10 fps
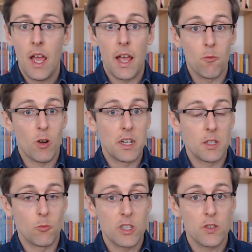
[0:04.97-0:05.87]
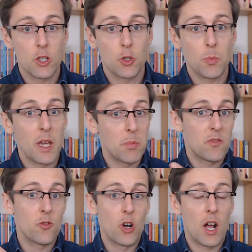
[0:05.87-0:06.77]
and write a research paper
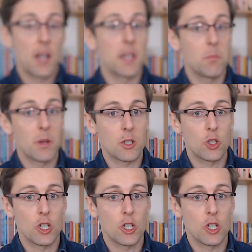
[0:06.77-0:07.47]
for a high impact